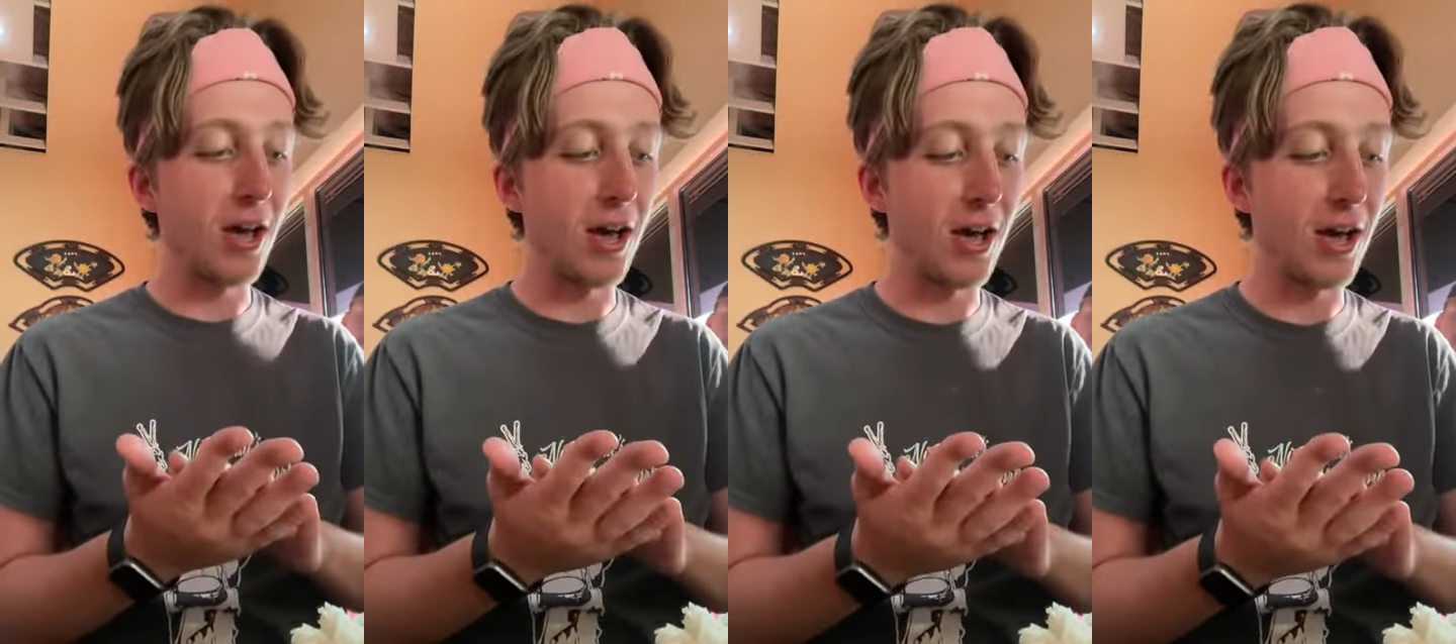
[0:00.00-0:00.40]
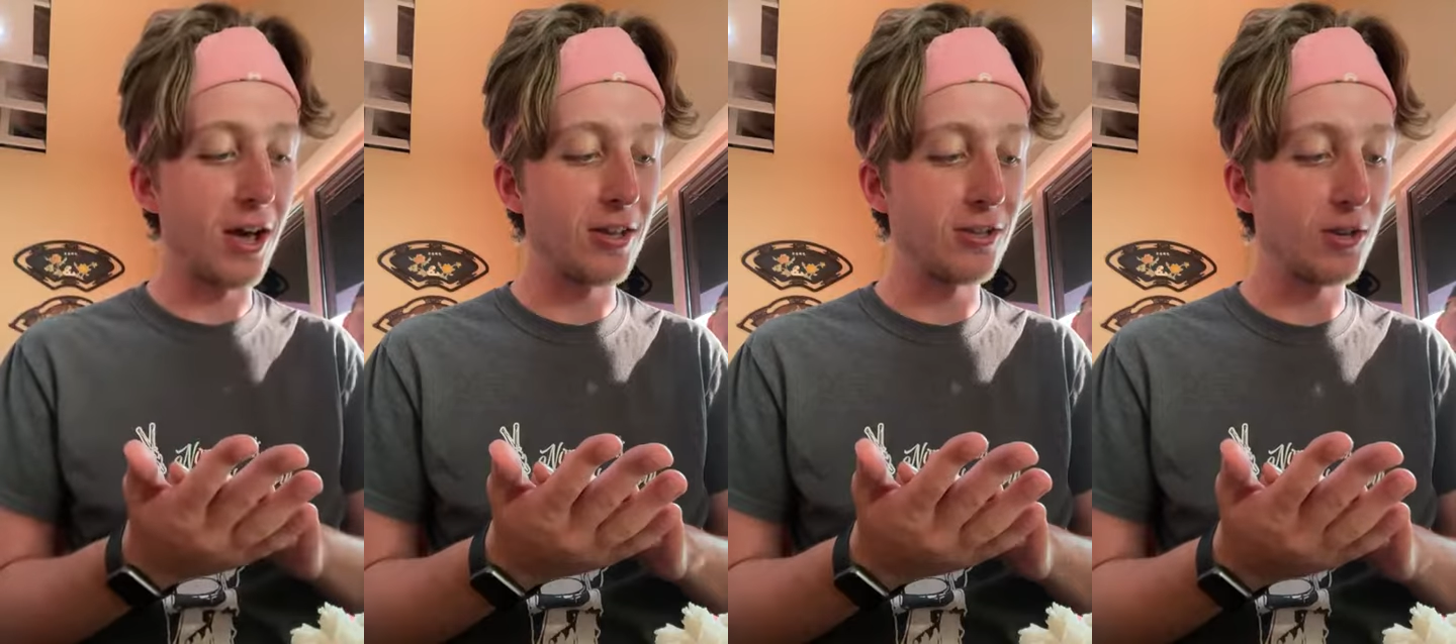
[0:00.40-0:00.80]

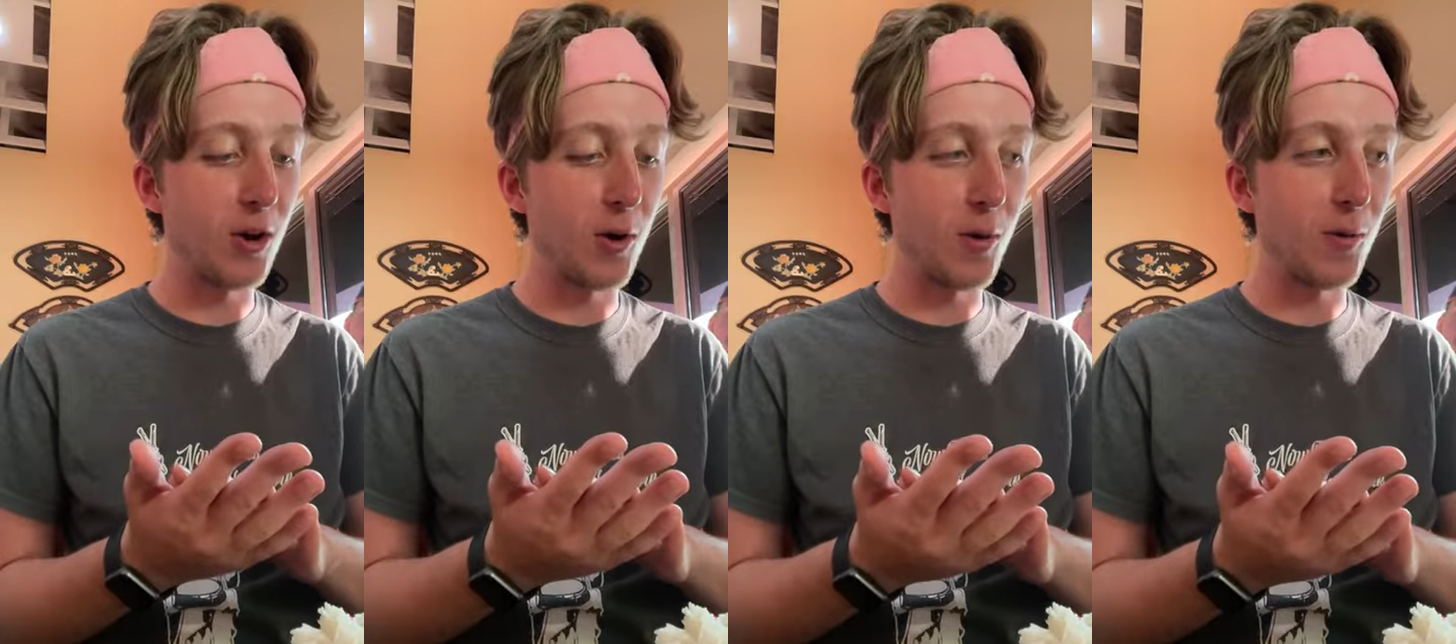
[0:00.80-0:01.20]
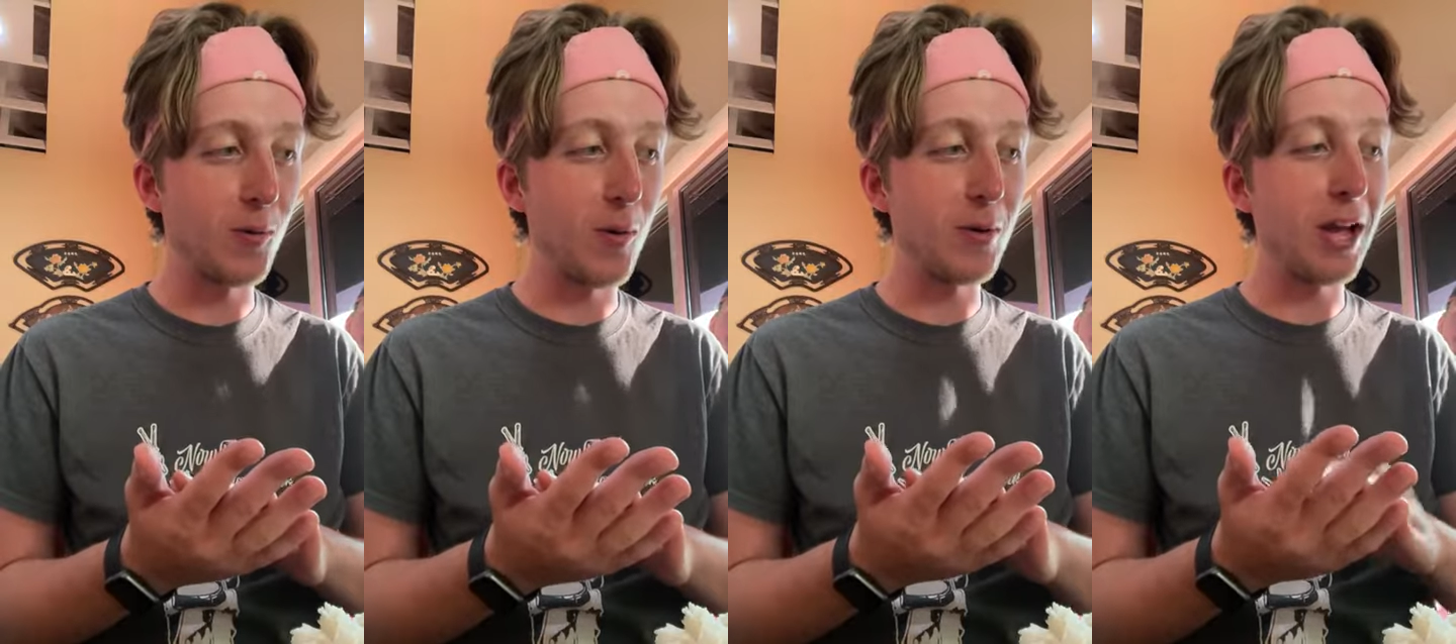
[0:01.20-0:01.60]
Uh, so
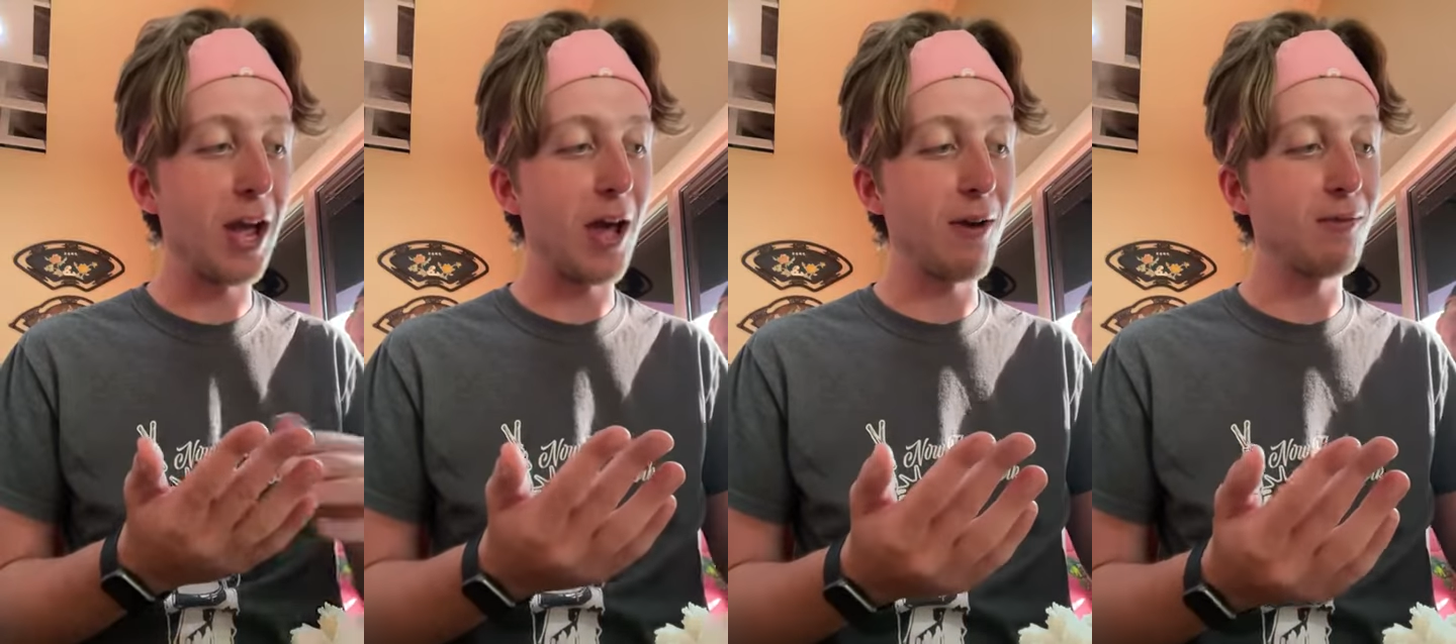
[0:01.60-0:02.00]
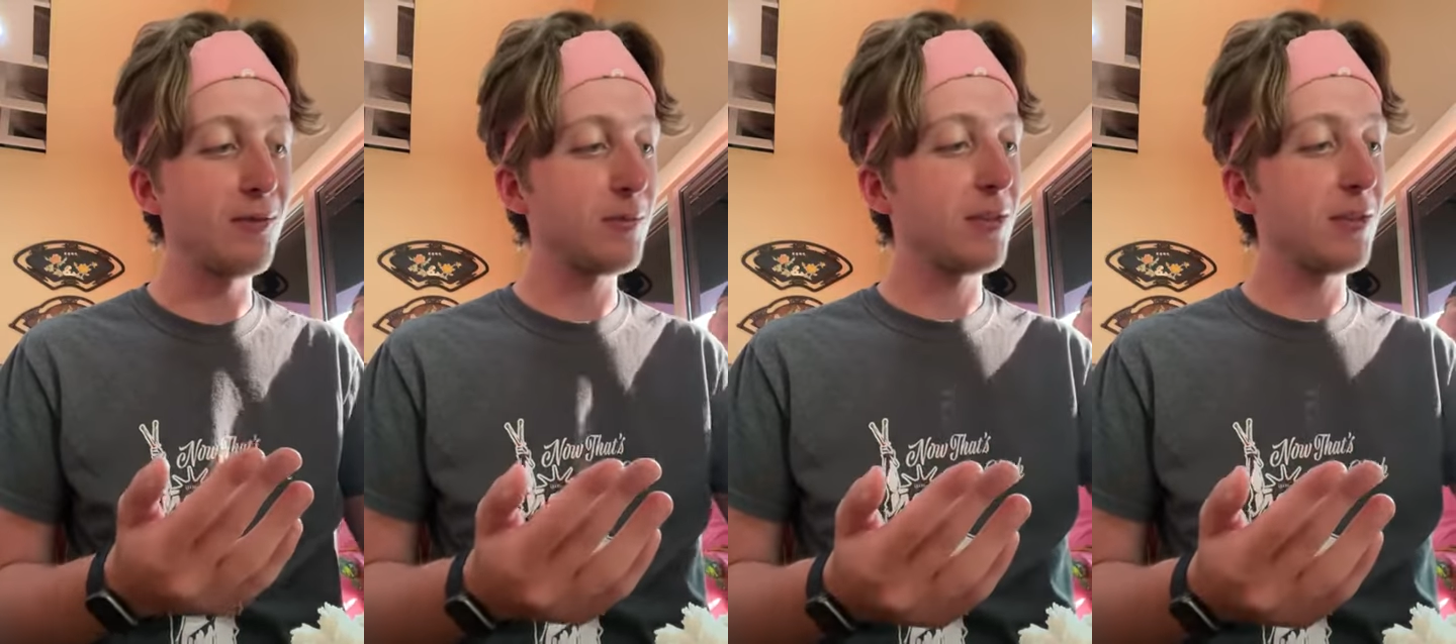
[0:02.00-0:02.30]
what we have